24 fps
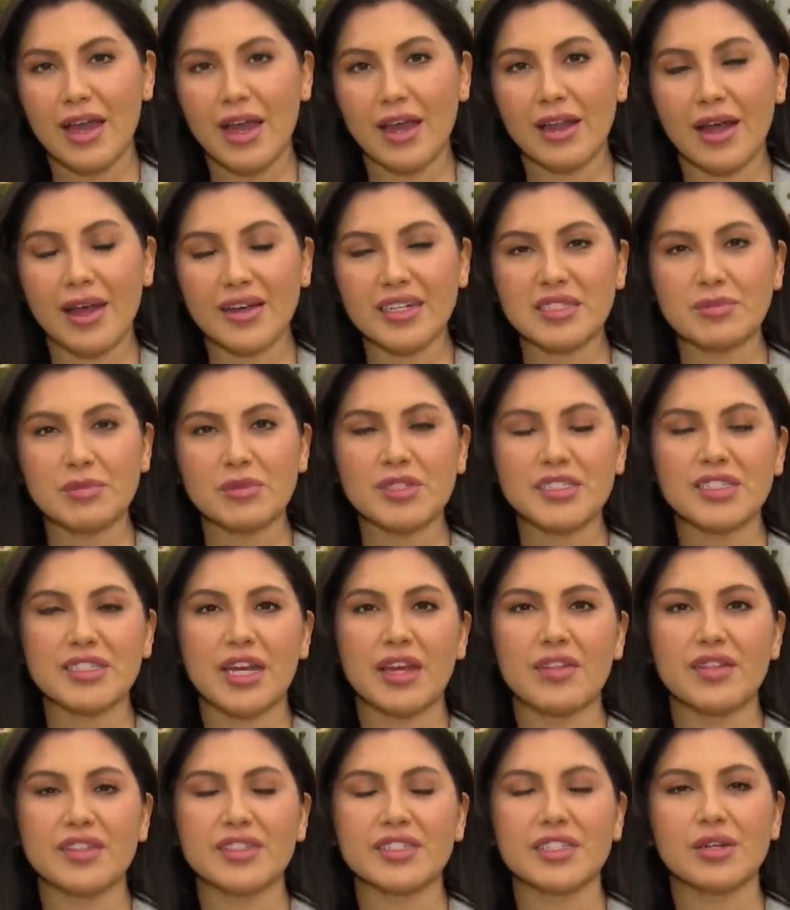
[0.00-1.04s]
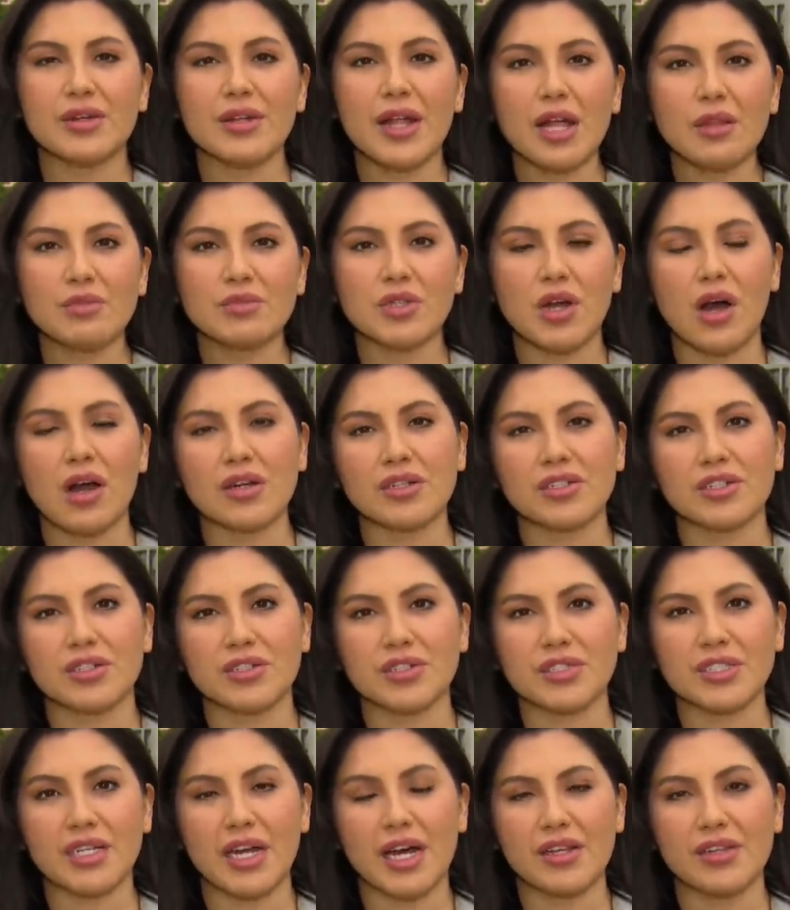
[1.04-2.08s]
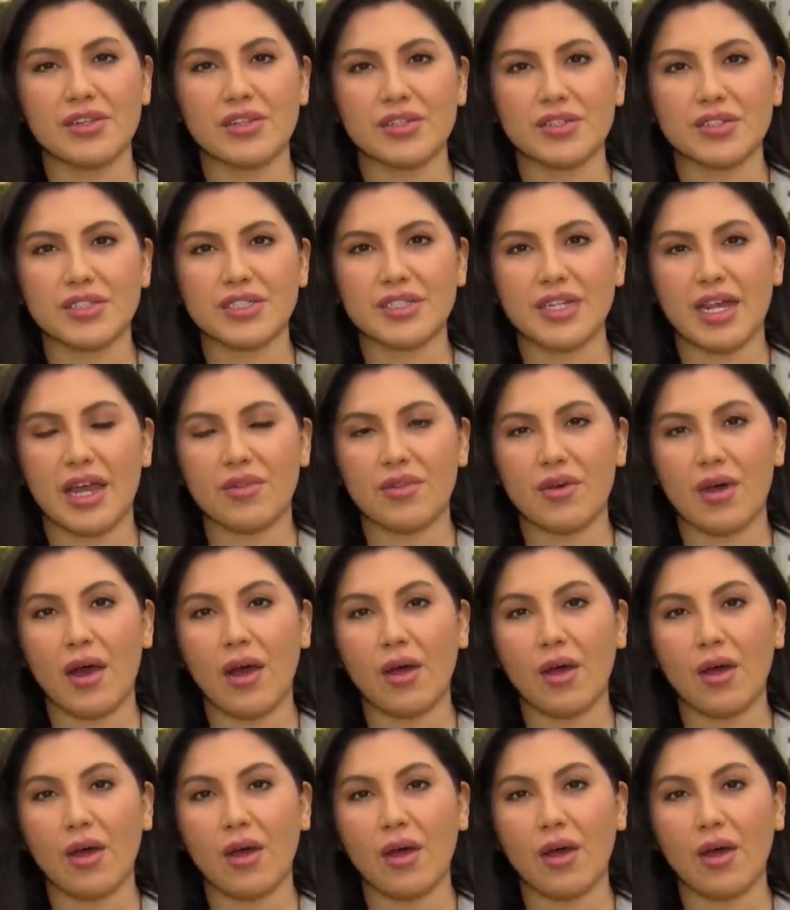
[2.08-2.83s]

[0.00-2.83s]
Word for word: and experts say this could help doctors understand the